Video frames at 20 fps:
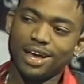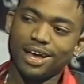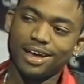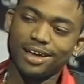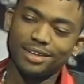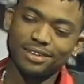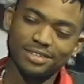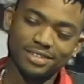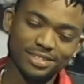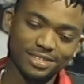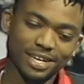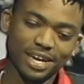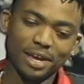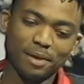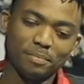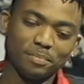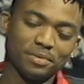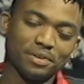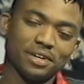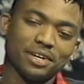and the
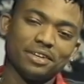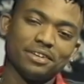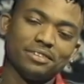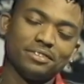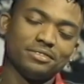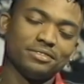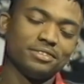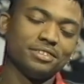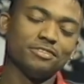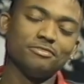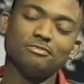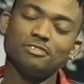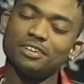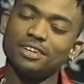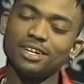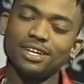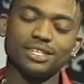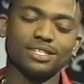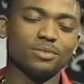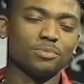diaper and didn't
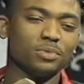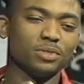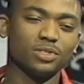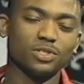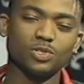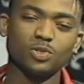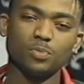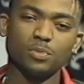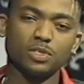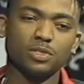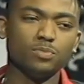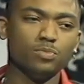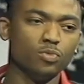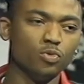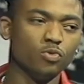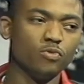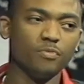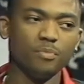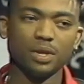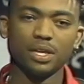realize that with so much
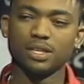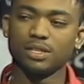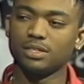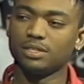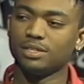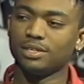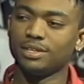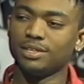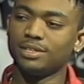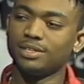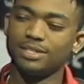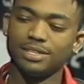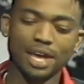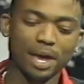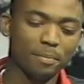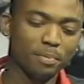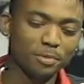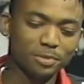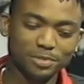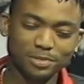movement, the
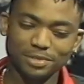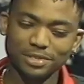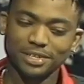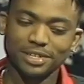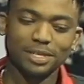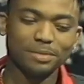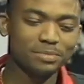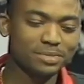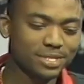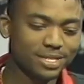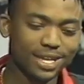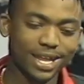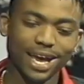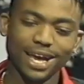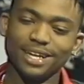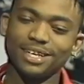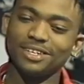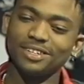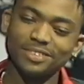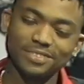diaper was gonna keep
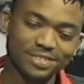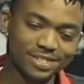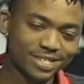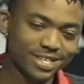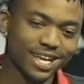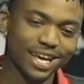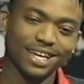sliding on.